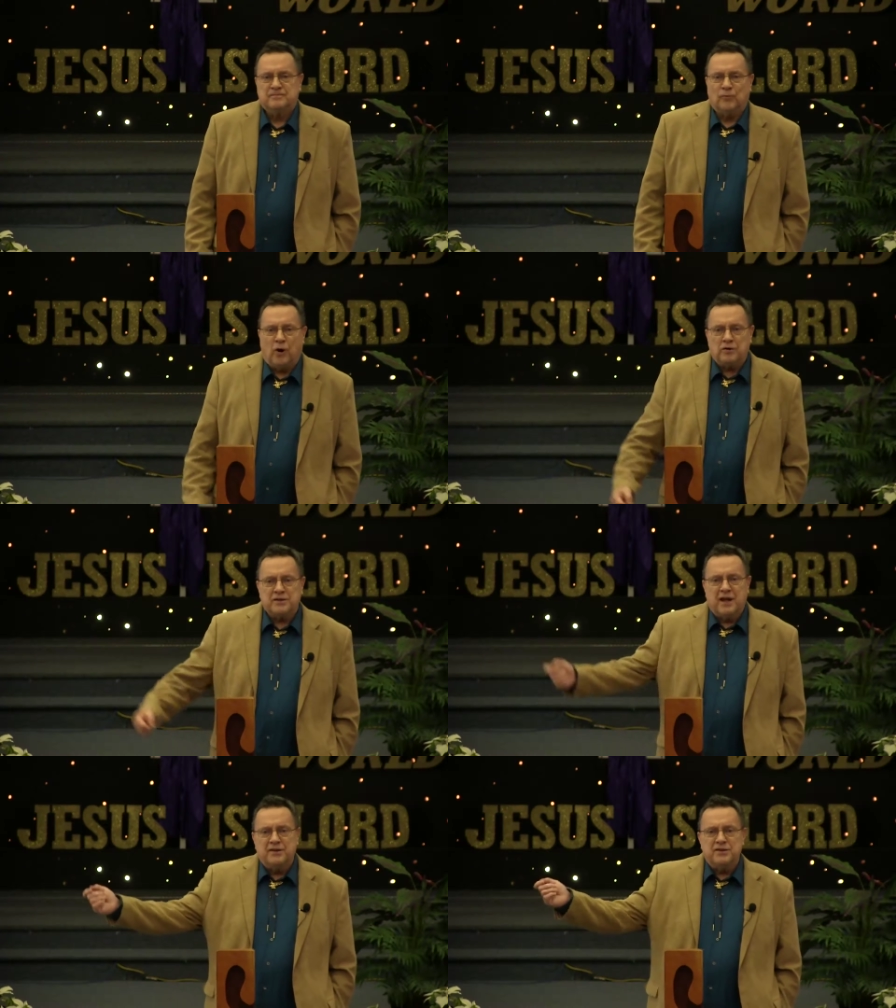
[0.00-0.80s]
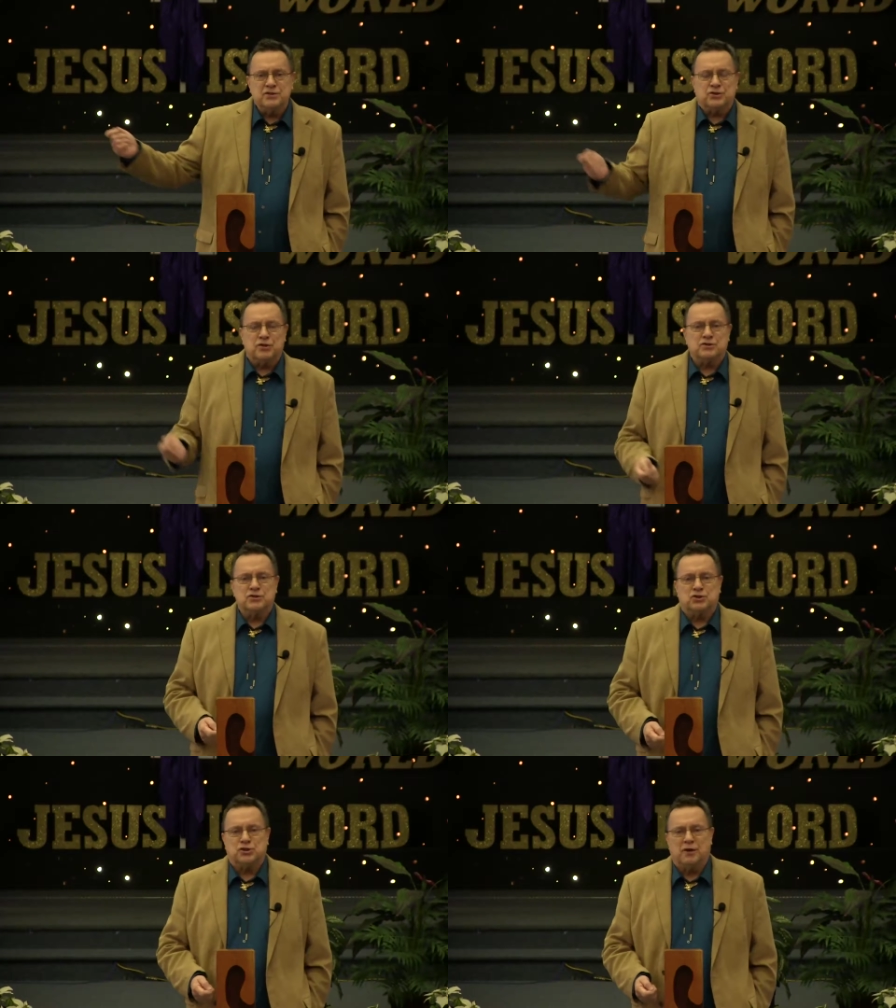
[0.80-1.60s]
Walked down to the church
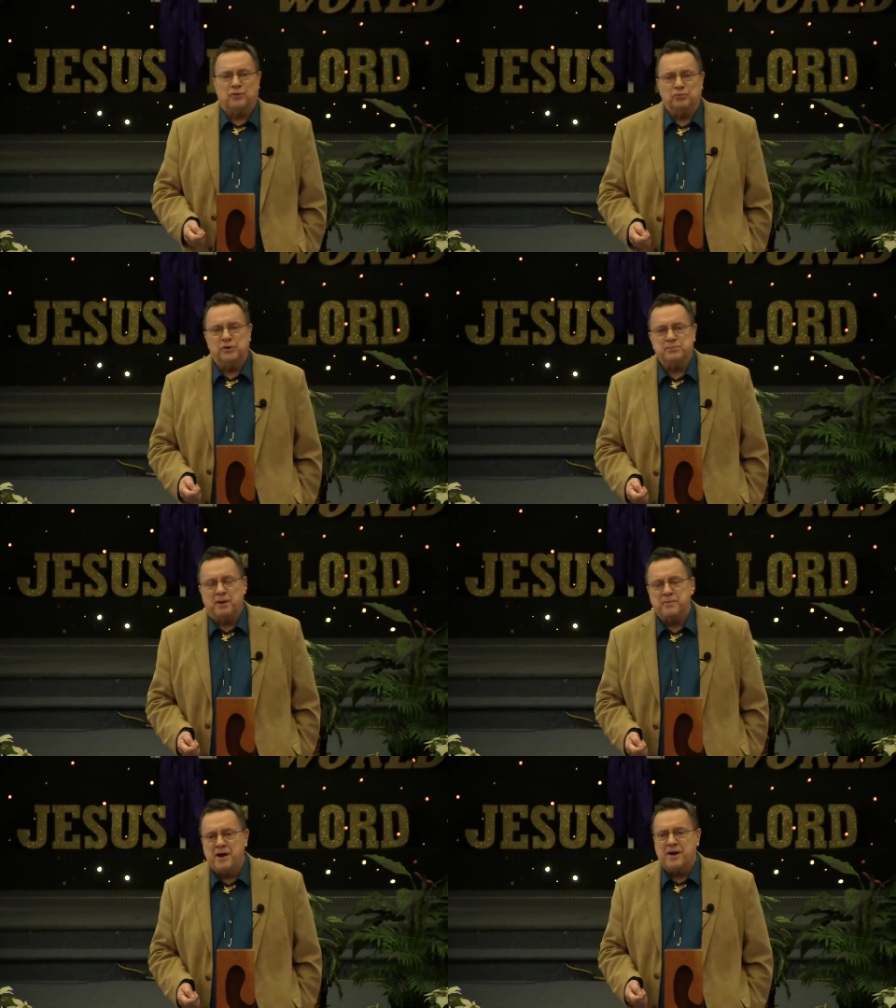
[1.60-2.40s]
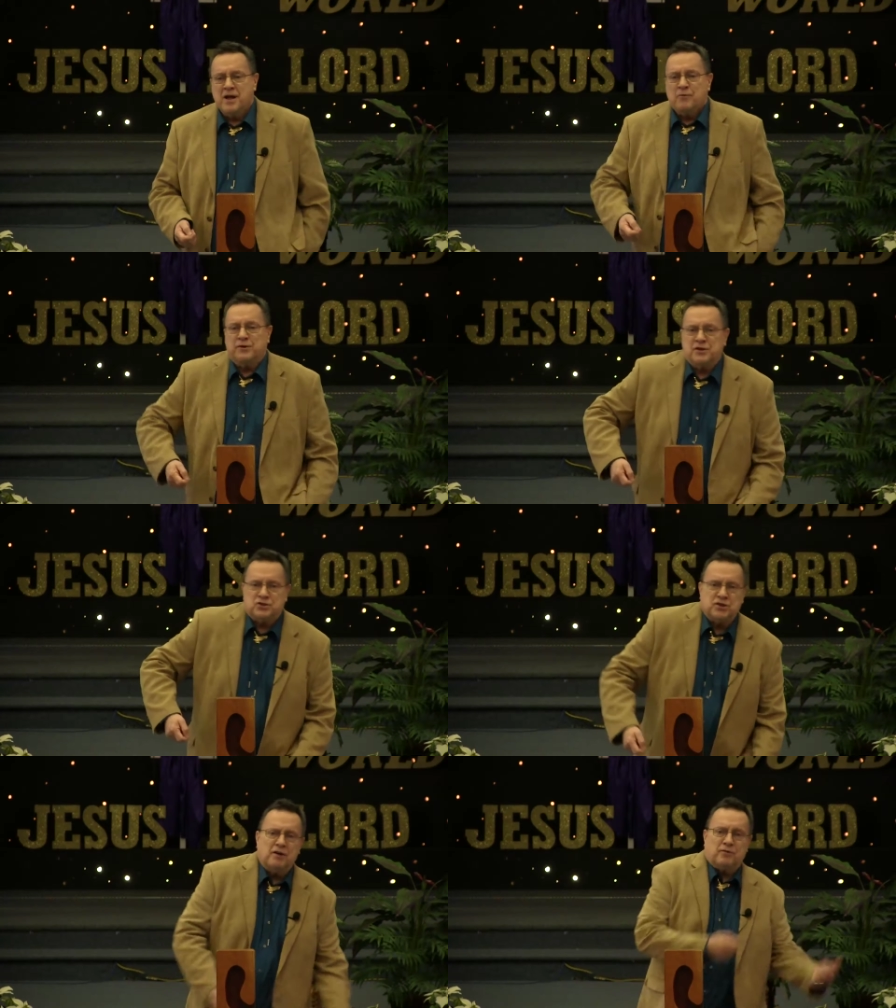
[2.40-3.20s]
and shoveled with my bare with a
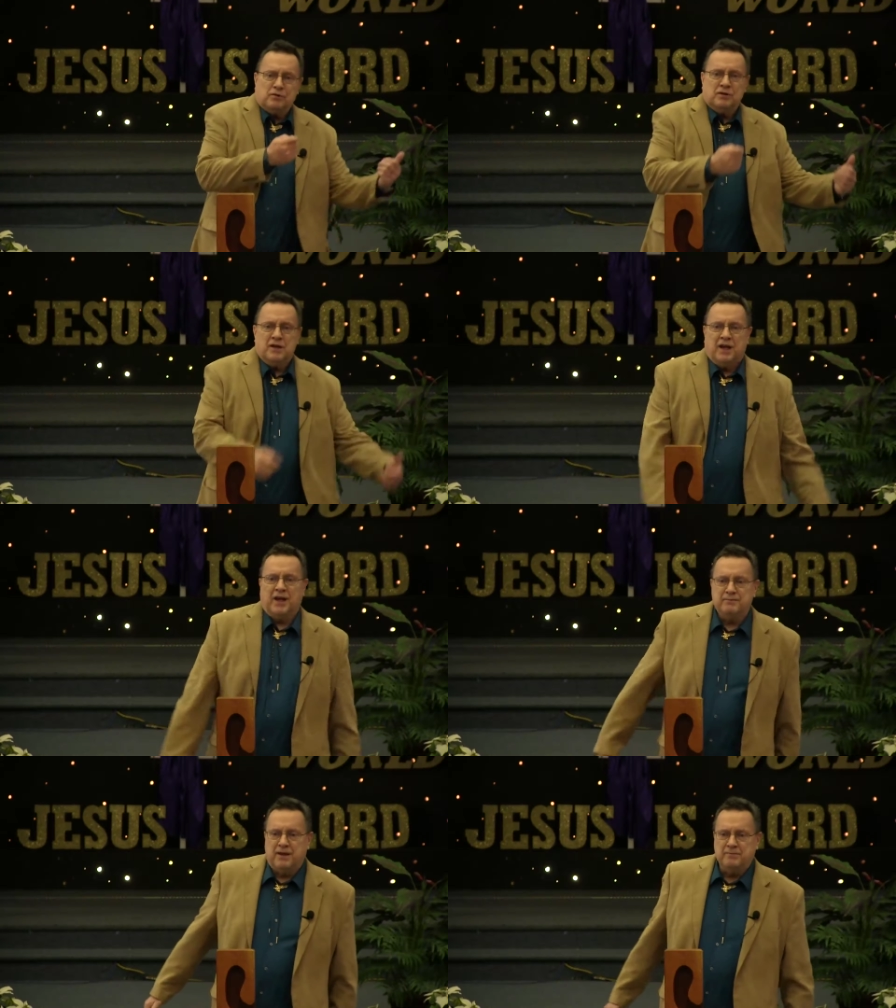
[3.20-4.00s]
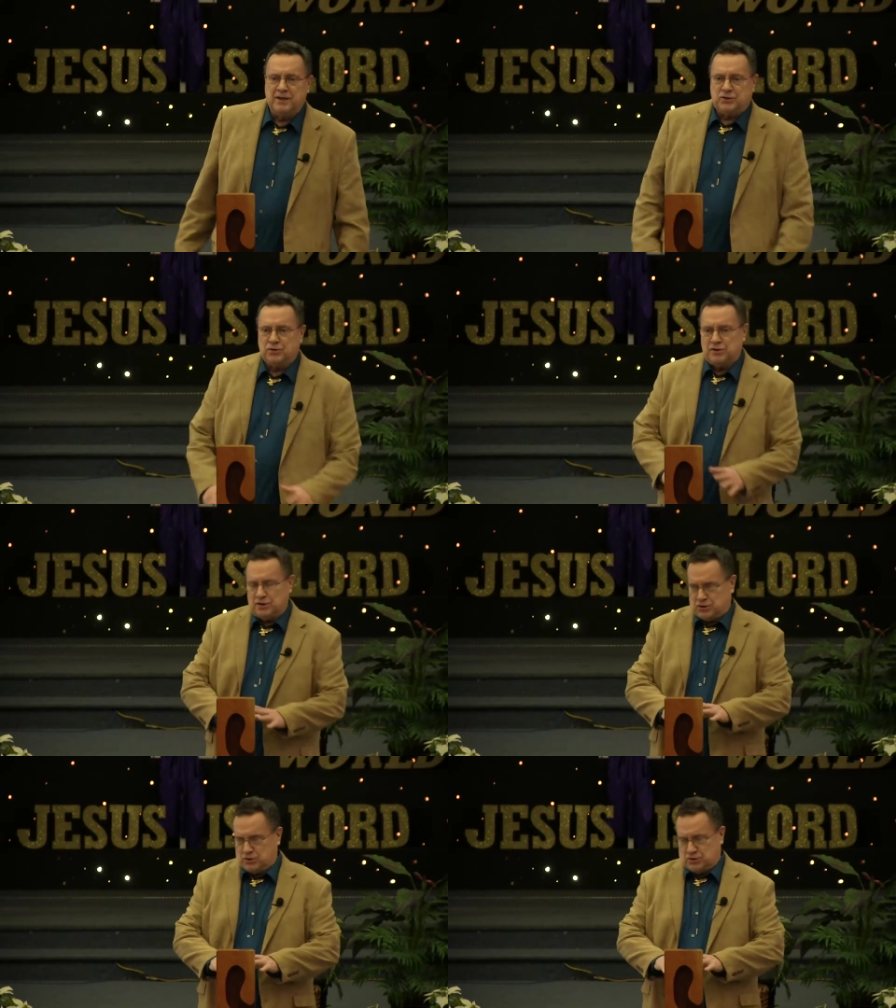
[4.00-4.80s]
shovel. Amen. Make sure
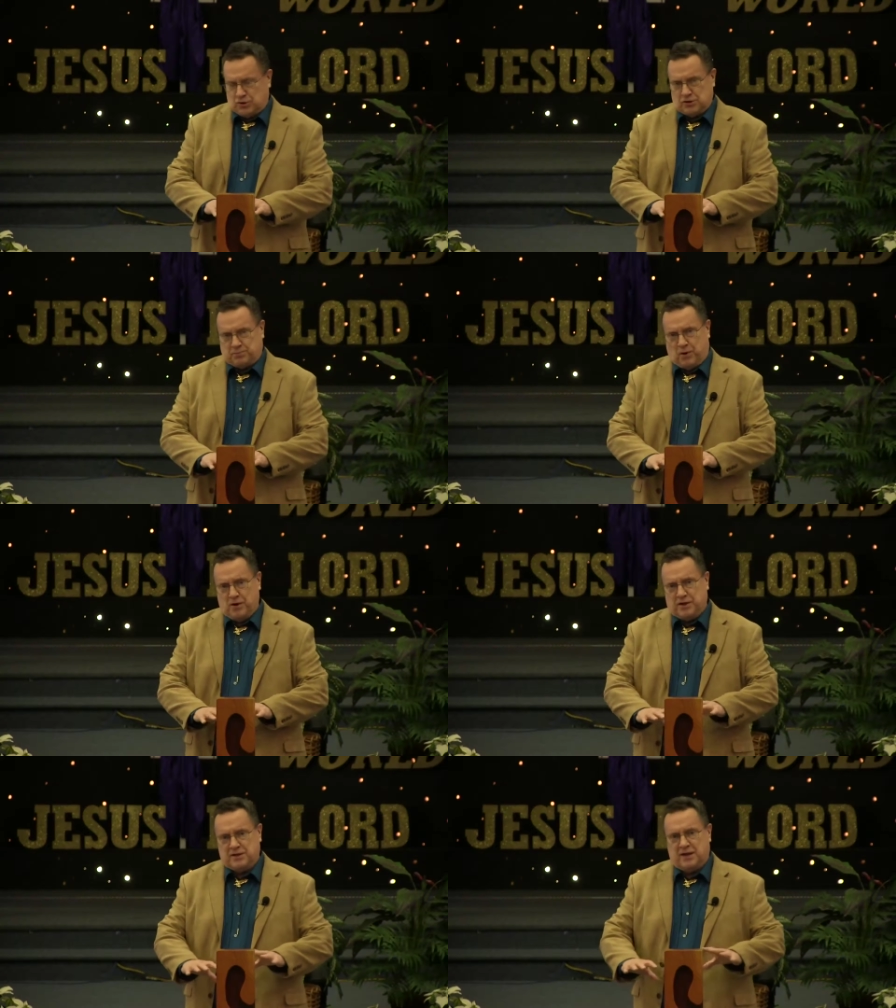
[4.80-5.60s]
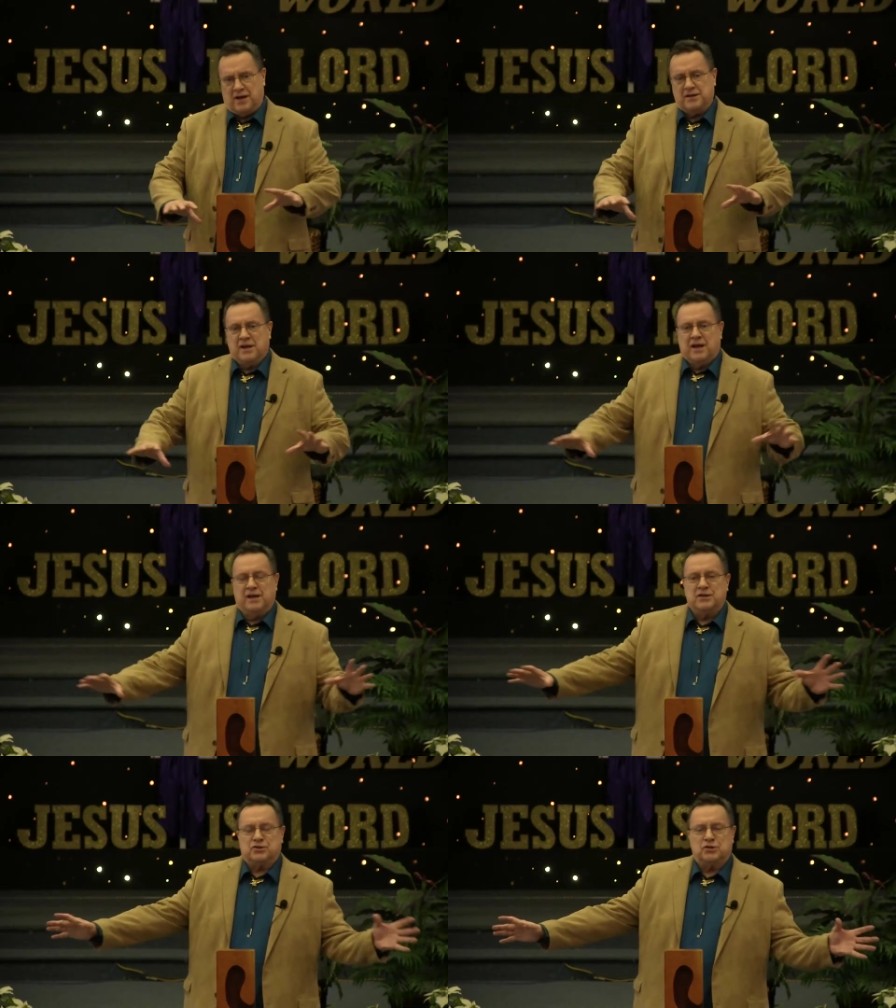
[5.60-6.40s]
the church parking lot
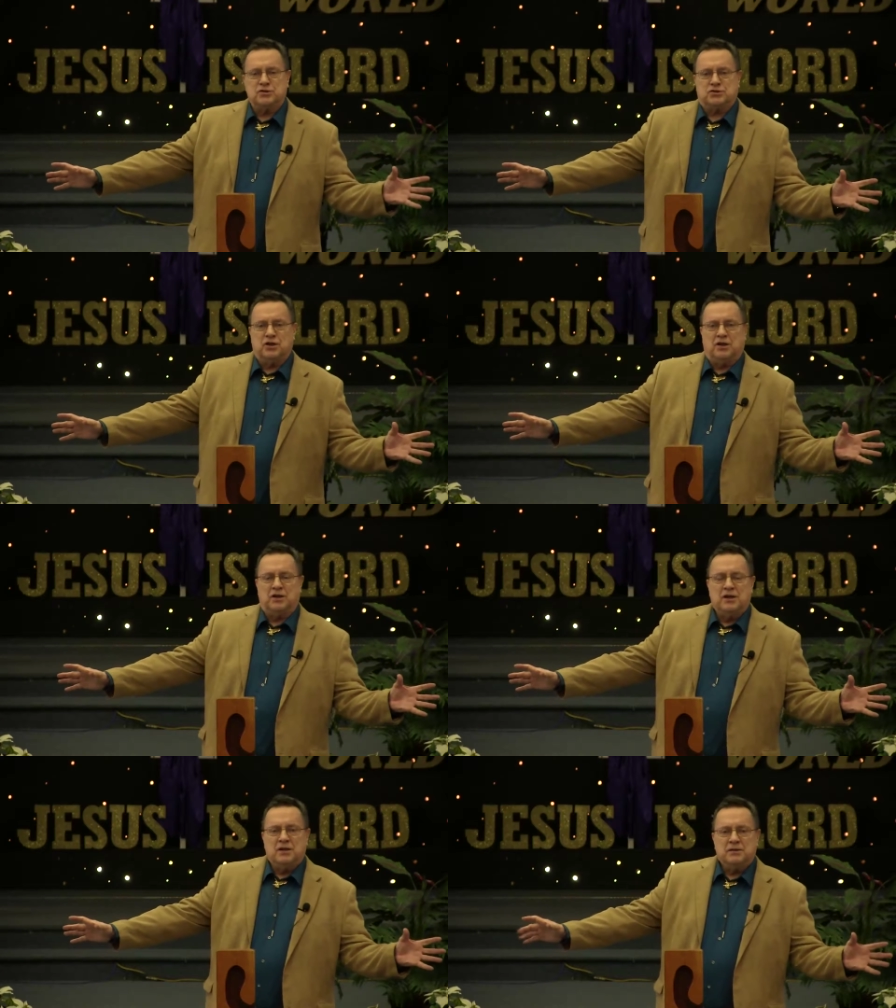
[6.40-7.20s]
and the church uh,